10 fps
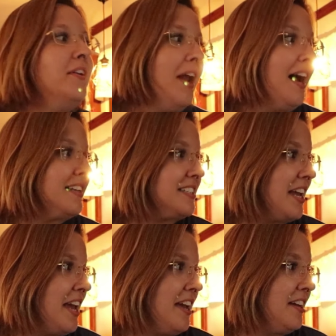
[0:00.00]
not
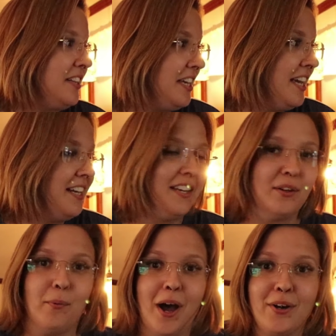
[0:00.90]
staying clean and
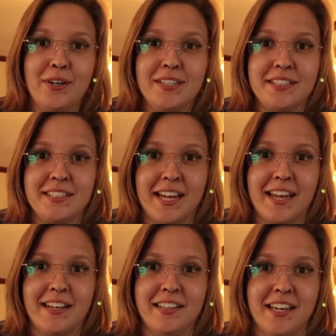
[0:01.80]
the water isn't
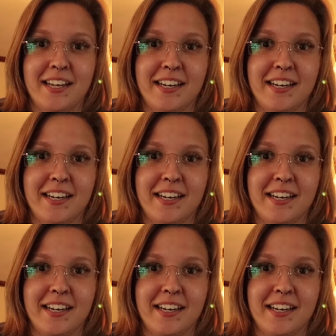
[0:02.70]
staying clean,